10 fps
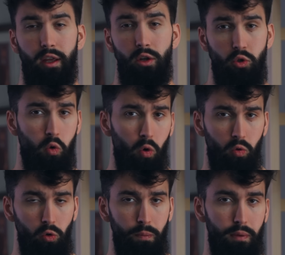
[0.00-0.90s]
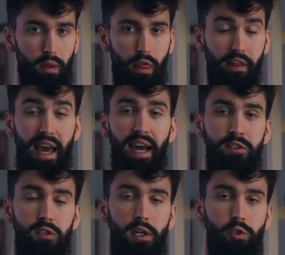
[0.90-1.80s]
the control group, the
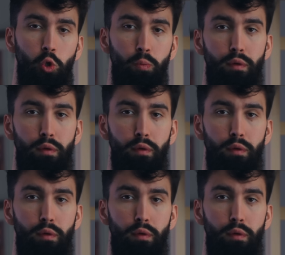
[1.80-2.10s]
exercise group